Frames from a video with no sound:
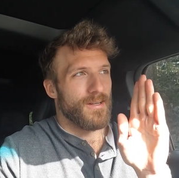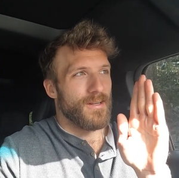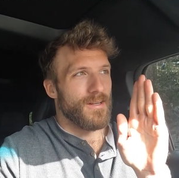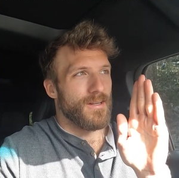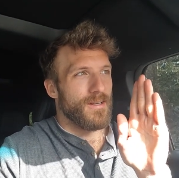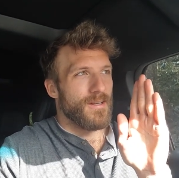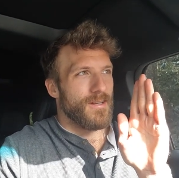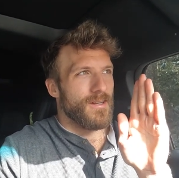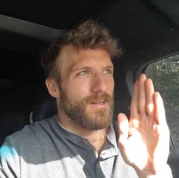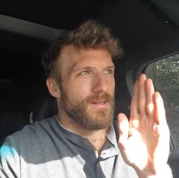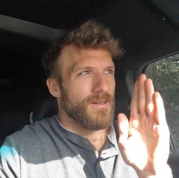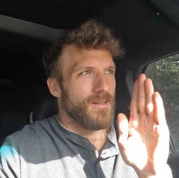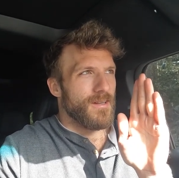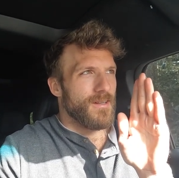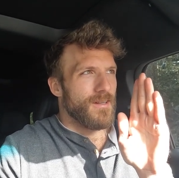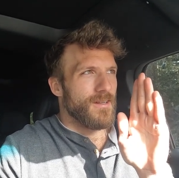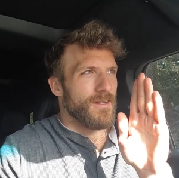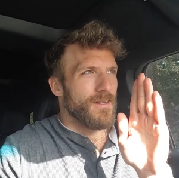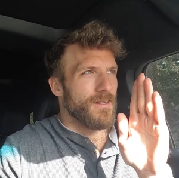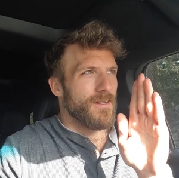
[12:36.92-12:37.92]

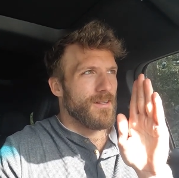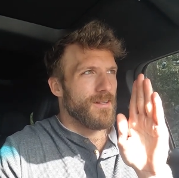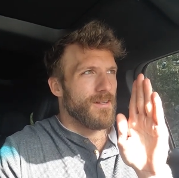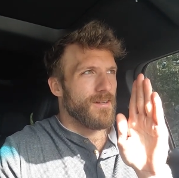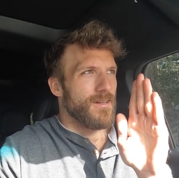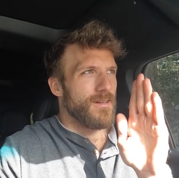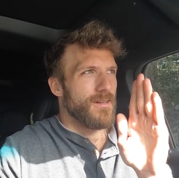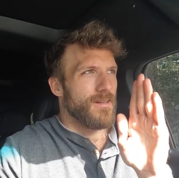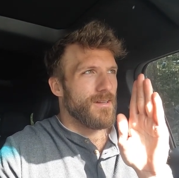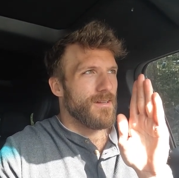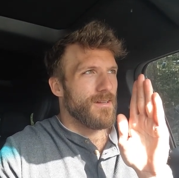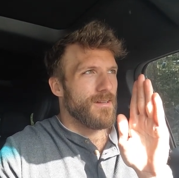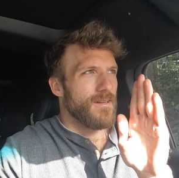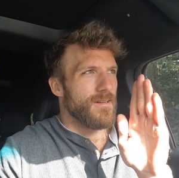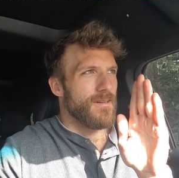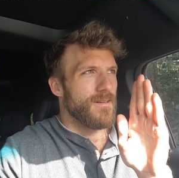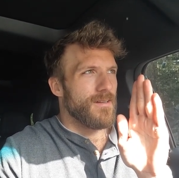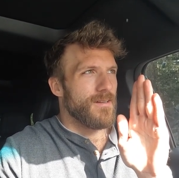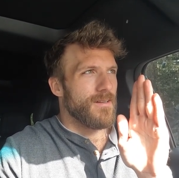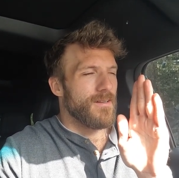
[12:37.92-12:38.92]

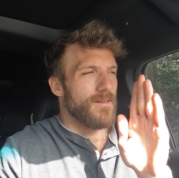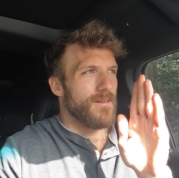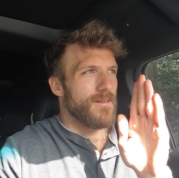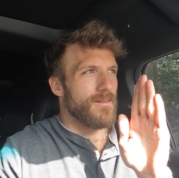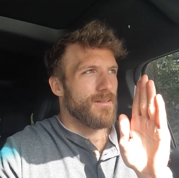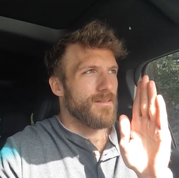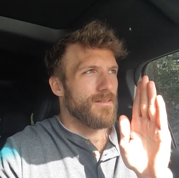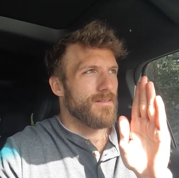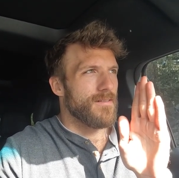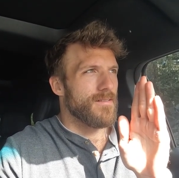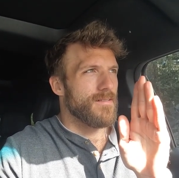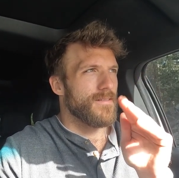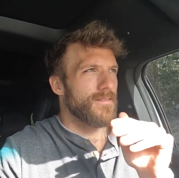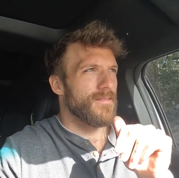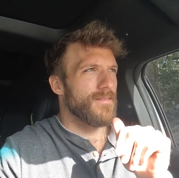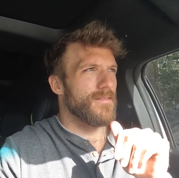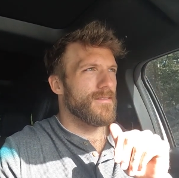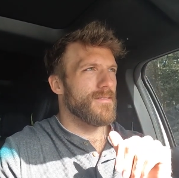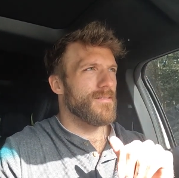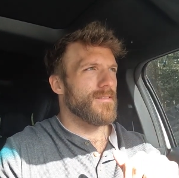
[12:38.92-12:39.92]

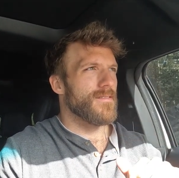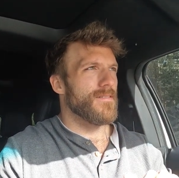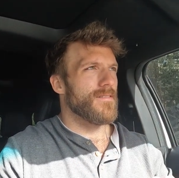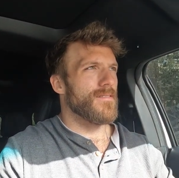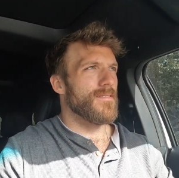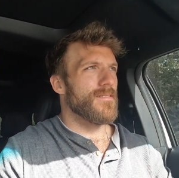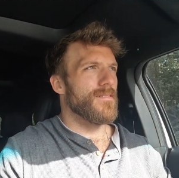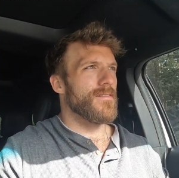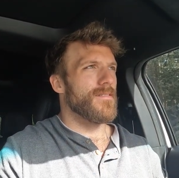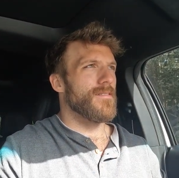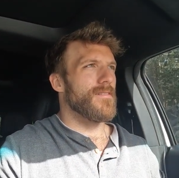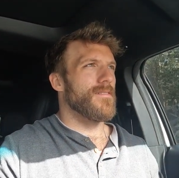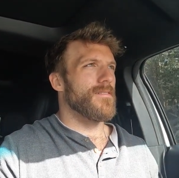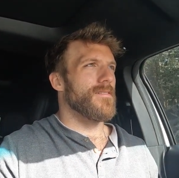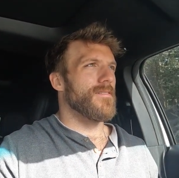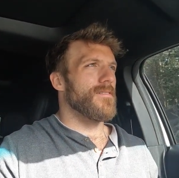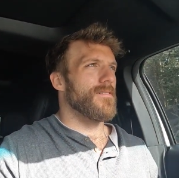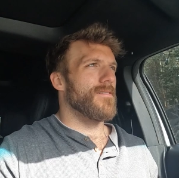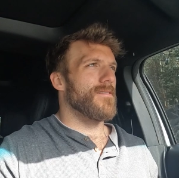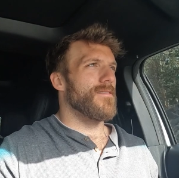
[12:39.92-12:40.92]

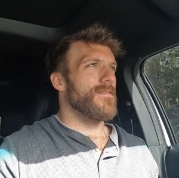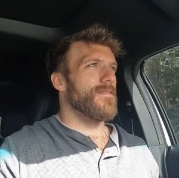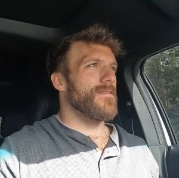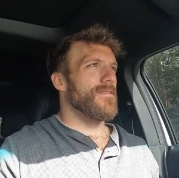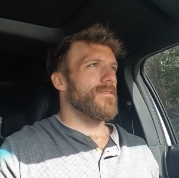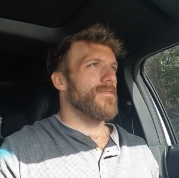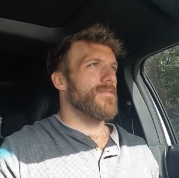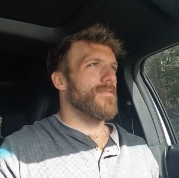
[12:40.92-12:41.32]
(silence)